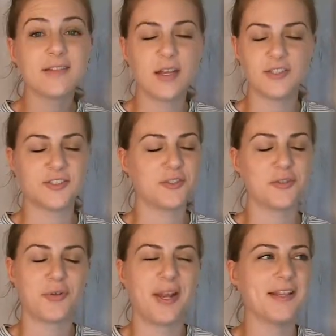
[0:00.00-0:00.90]
I just
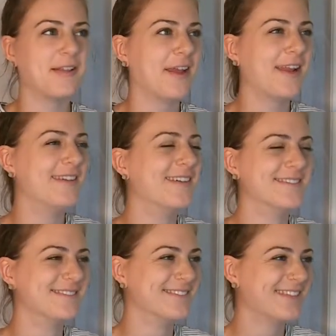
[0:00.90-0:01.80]
looked right at the light.
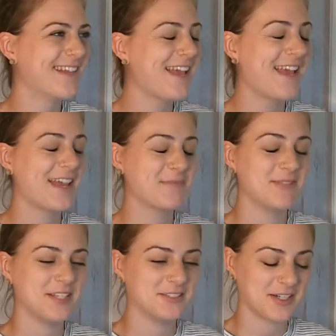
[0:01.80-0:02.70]
I'm
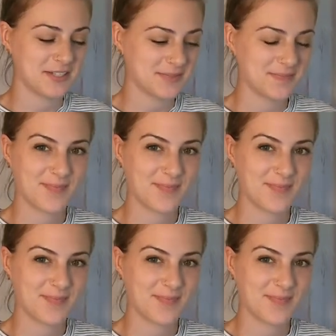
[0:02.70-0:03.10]
seeing stars.